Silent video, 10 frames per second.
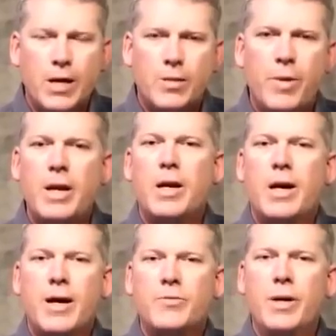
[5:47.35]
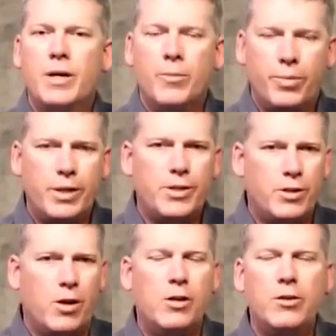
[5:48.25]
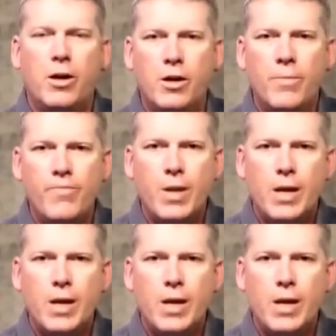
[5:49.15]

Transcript: The media has been complicit all along